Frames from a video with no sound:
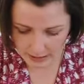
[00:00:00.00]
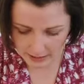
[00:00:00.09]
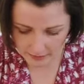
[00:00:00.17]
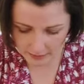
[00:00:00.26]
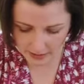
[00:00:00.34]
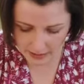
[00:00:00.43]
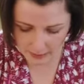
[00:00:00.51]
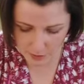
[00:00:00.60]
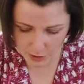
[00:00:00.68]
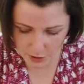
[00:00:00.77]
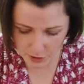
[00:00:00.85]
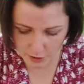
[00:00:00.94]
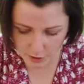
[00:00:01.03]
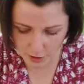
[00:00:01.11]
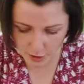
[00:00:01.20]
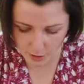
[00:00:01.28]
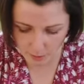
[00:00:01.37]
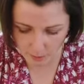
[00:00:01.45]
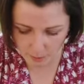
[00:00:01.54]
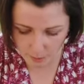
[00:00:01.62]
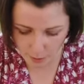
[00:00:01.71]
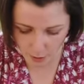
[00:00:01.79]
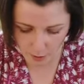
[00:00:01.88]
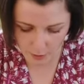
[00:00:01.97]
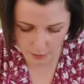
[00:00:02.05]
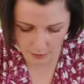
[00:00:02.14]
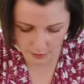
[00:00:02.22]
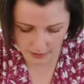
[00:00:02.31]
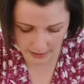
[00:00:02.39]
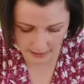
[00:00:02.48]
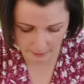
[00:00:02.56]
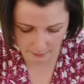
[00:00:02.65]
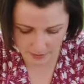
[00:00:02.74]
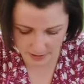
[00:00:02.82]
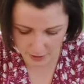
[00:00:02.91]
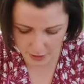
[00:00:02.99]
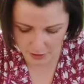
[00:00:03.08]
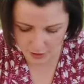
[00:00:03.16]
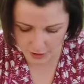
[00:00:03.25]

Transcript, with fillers: And then just gonna pop that in position.